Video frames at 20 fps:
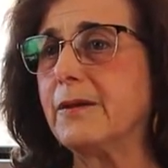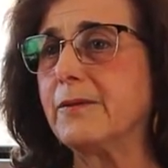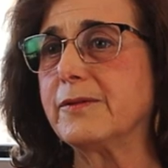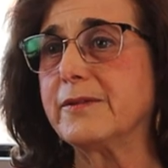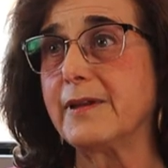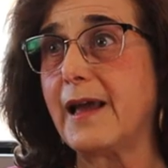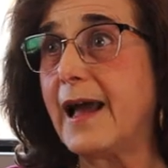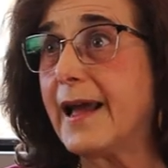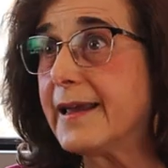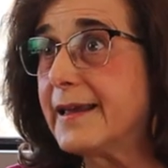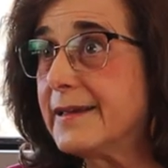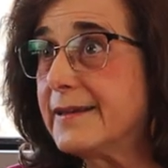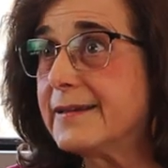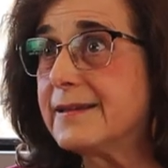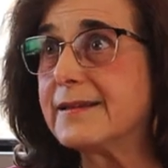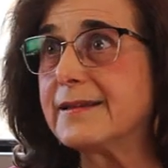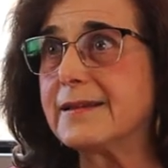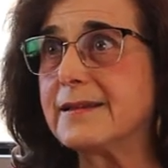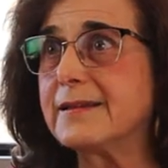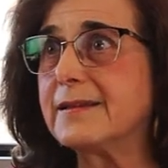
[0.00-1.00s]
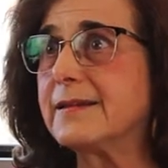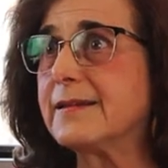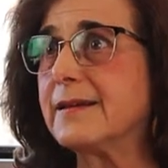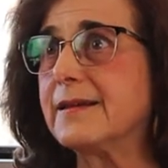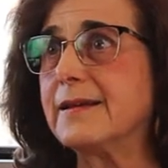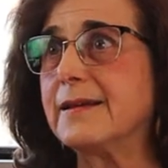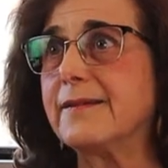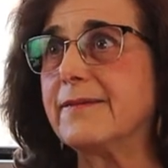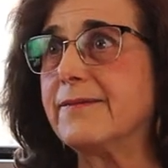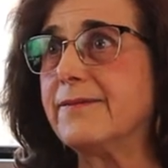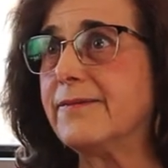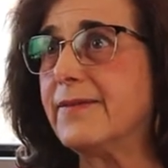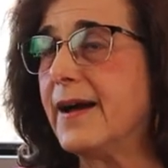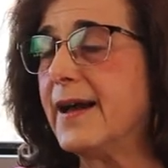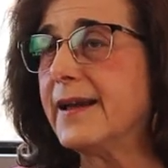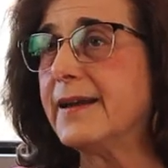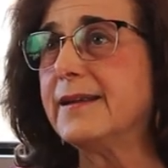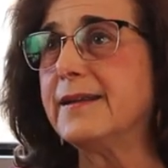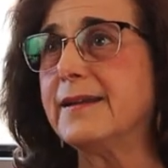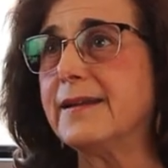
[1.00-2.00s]
science and to
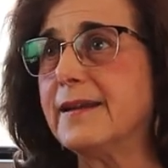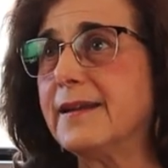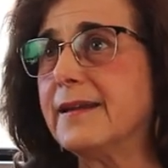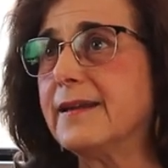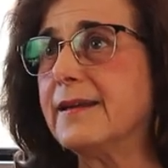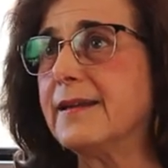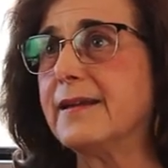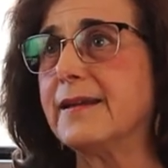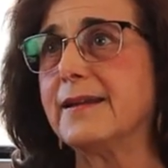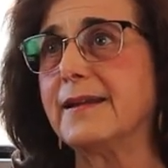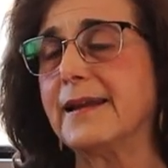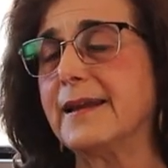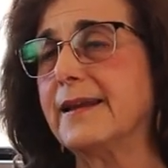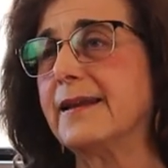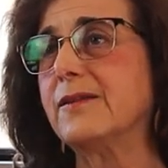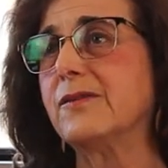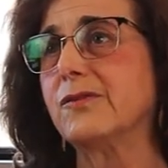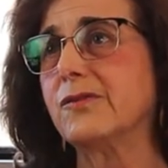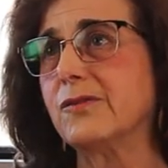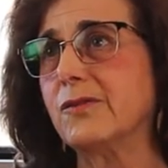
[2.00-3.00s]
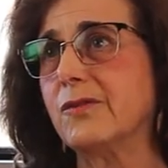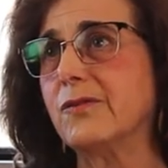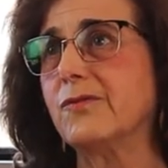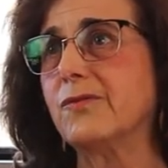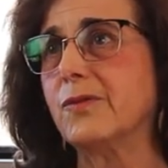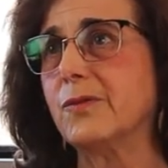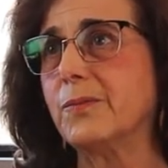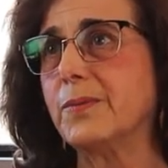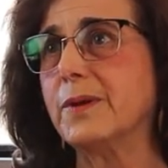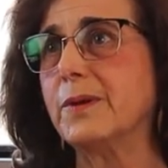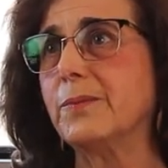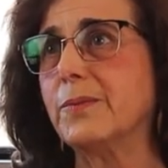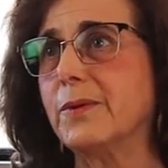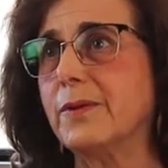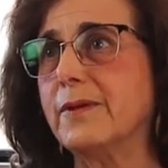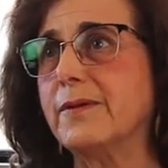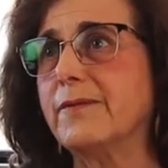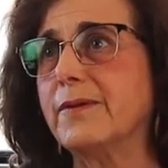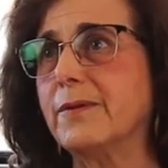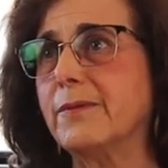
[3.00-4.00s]
finding an answer for
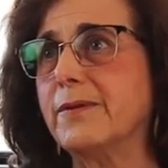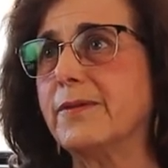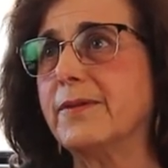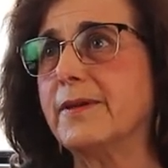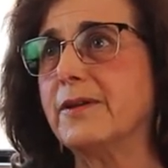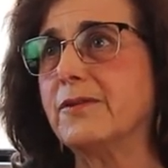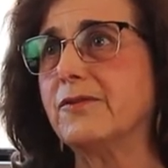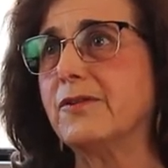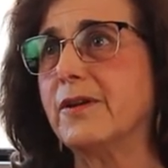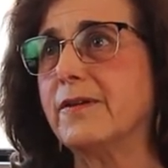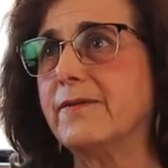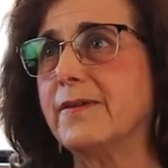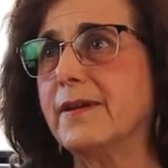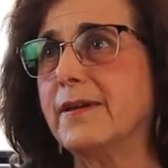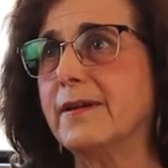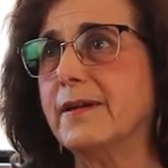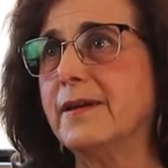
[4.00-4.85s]
people living with HIV.